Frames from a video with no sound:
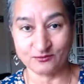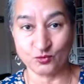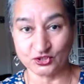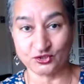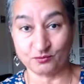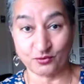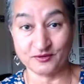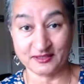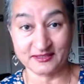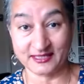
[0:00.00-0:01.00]
in which the
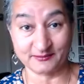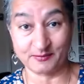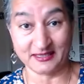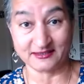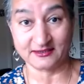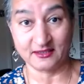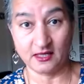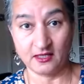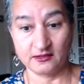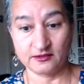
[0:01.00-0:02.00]
process takes place
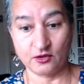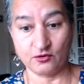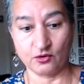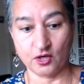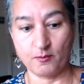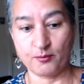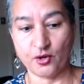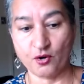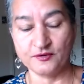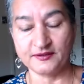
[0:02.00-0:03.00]
so a
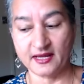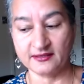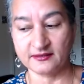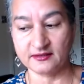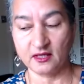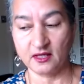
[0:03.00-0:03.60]
process